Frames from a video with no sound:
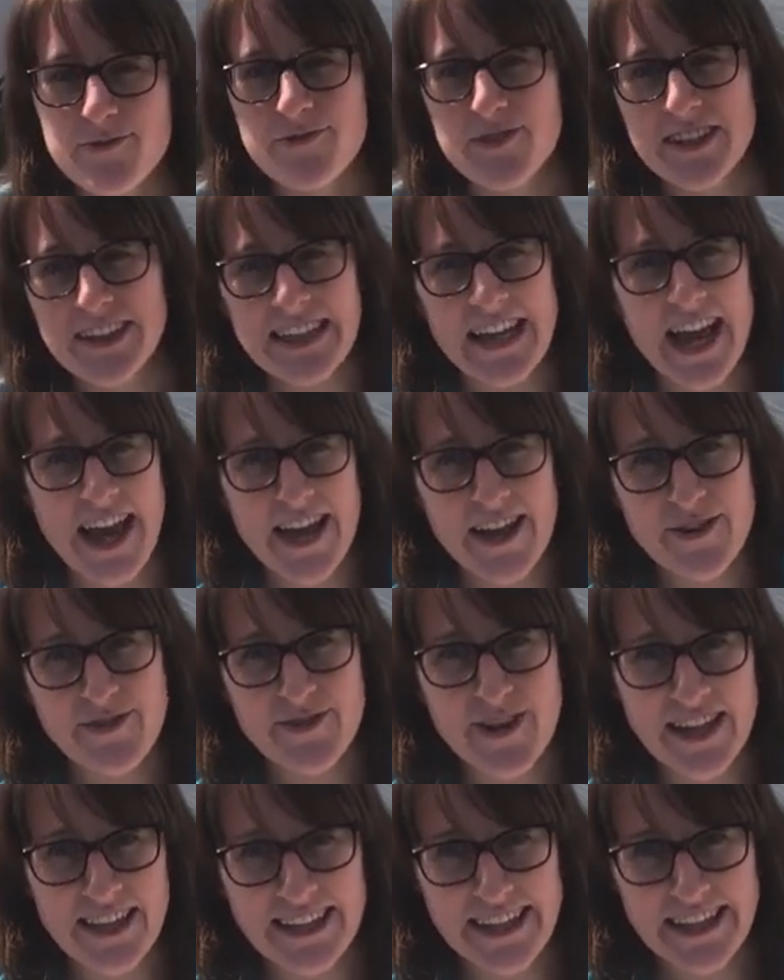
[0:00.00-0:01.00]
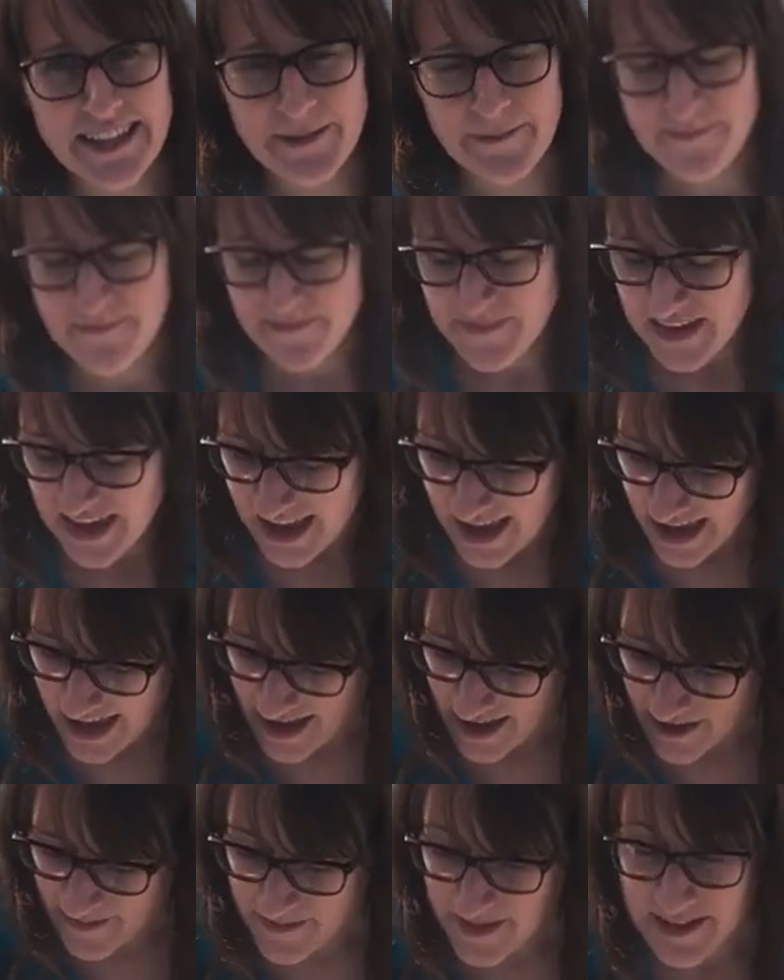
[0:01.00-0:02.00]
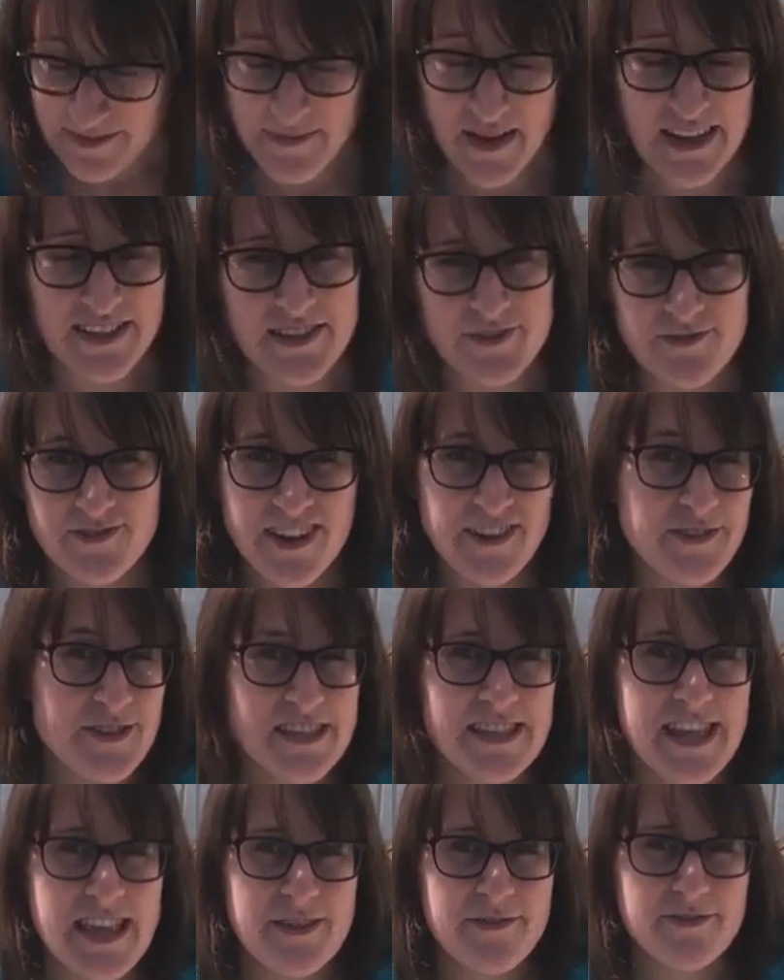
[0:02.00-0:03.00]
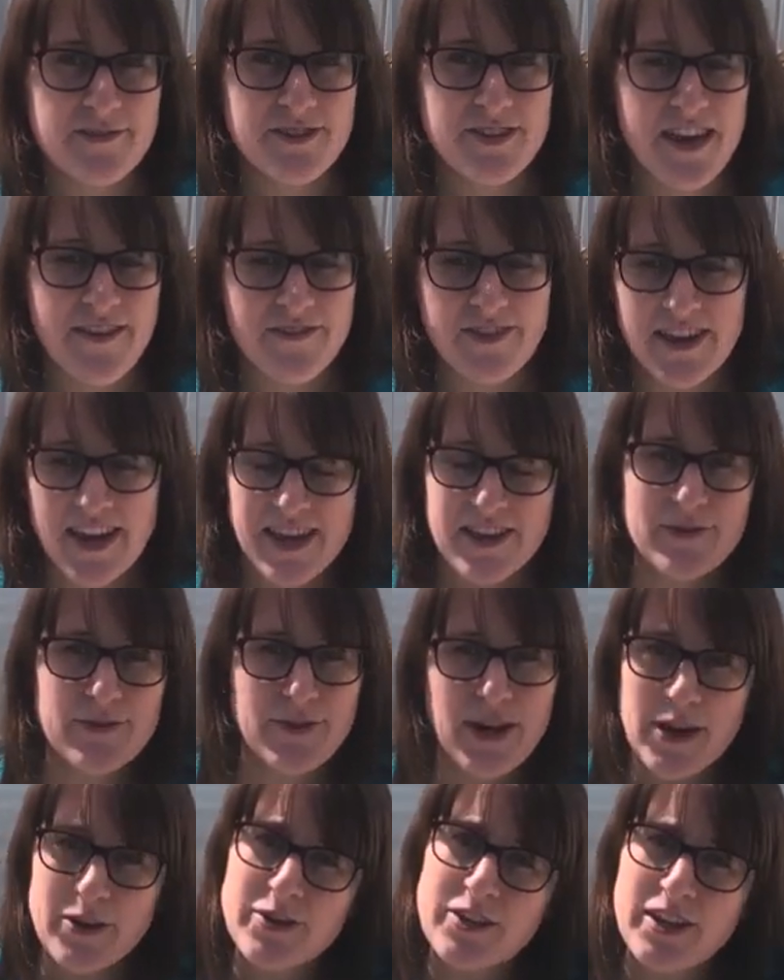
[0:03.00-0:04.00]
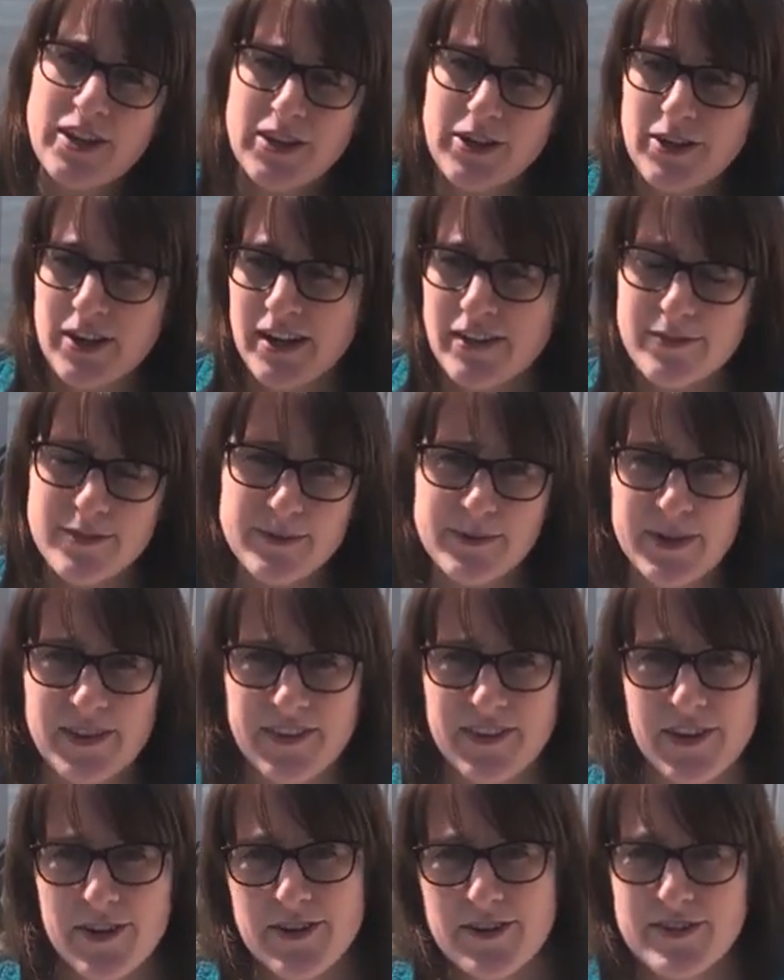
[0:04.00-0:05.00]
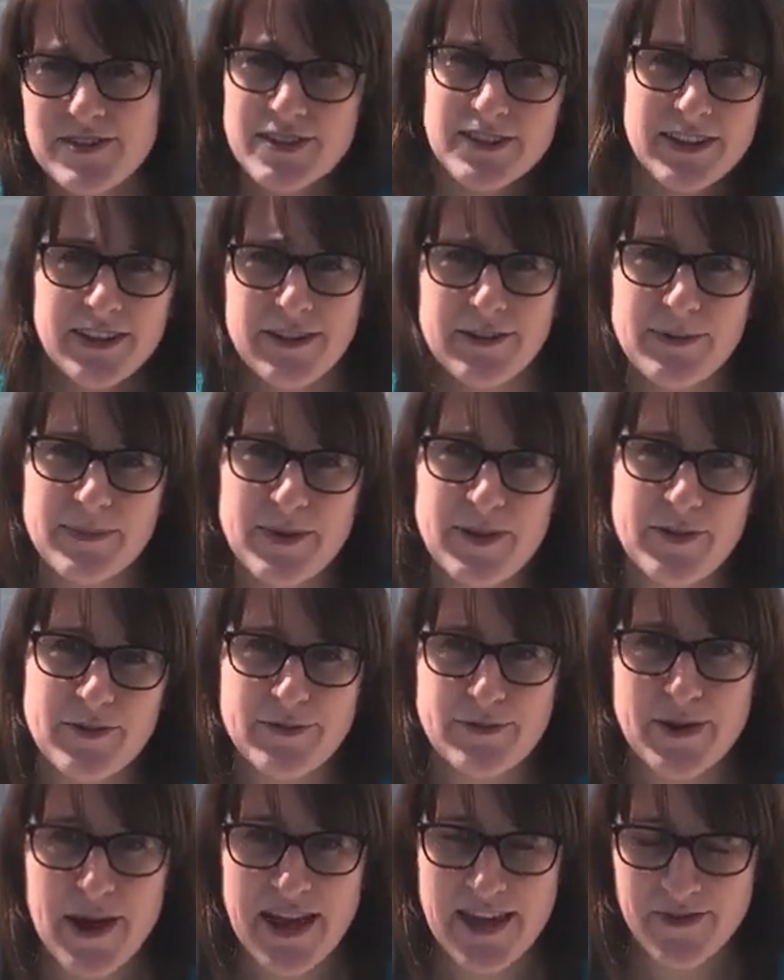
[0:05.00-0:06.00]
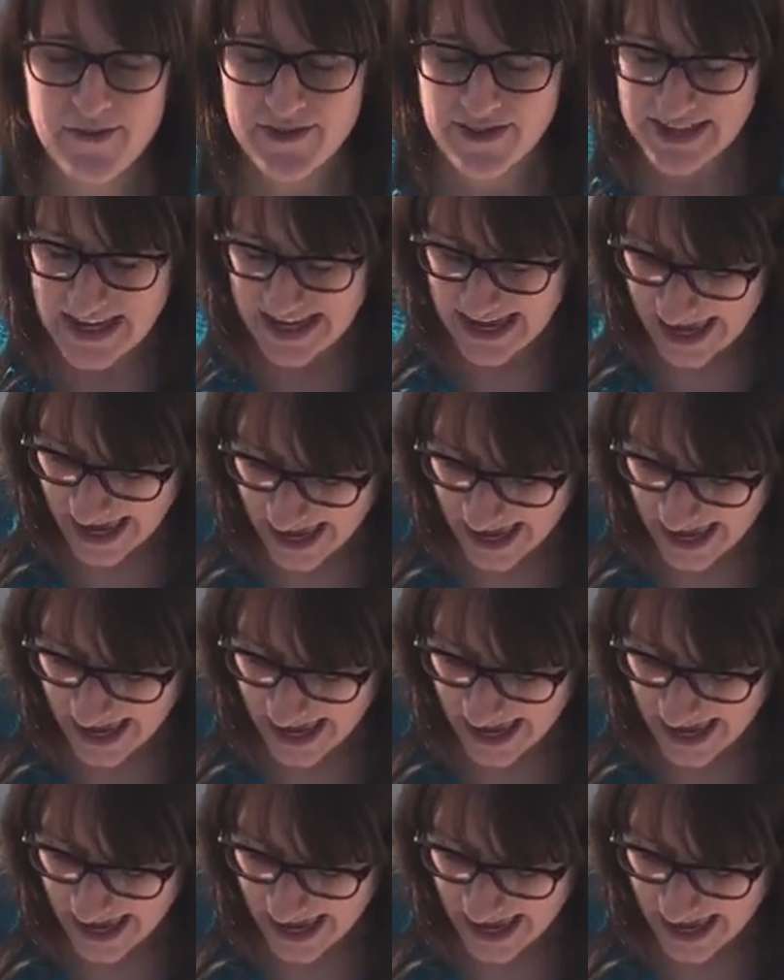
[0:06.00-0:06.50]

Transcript: the really high railing um, that makes it very safe to navigate around here, even when there's a little bit of waves.